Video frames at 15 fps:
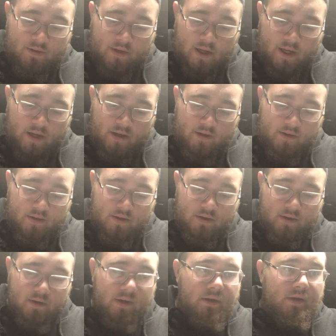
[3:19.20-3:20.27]
Then,
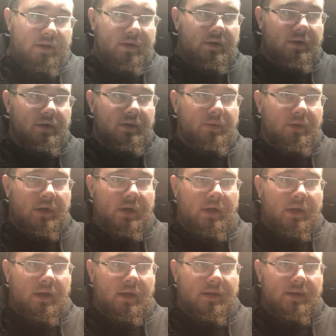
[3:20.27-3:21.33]
what did
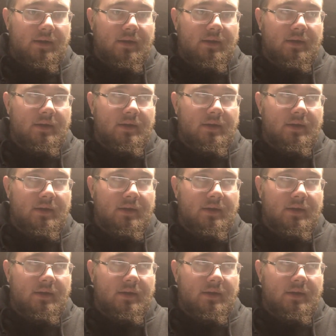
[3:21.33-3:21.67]
I get?